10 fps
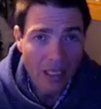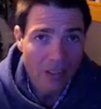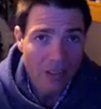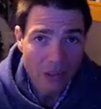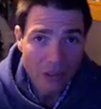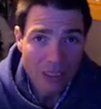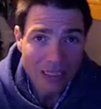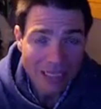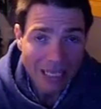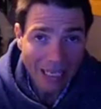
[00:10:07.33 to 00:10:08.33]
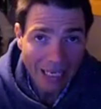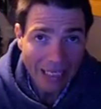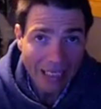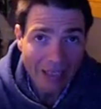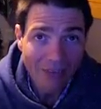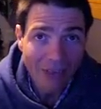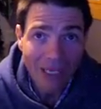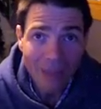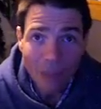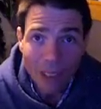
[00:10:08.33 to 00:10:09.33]
So to this day, if
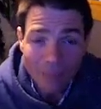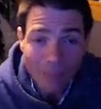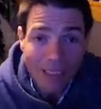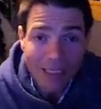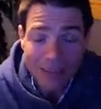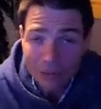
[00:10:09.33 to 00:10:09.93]
I walk by